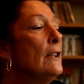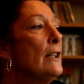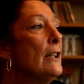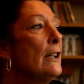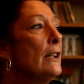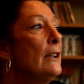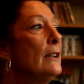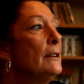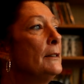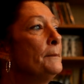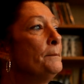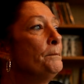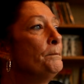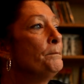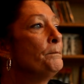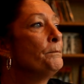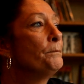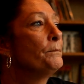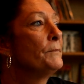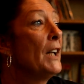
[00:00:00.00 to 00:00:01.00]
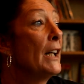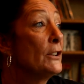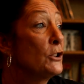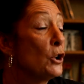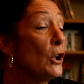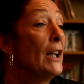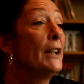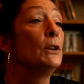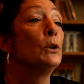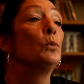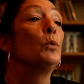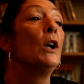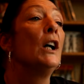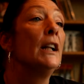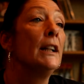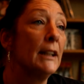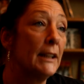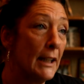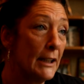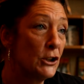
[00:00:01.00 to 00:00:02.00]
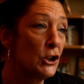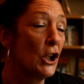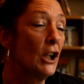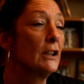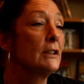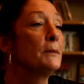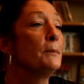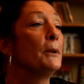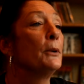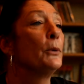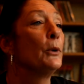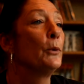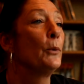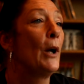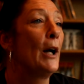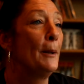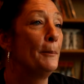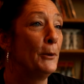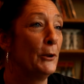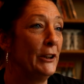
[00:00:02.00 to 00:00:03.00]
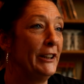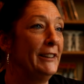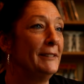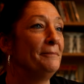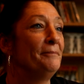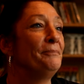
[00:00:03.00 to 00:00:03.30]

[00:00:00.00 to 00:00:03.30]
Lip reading: I tried to run and they charged me with robbery.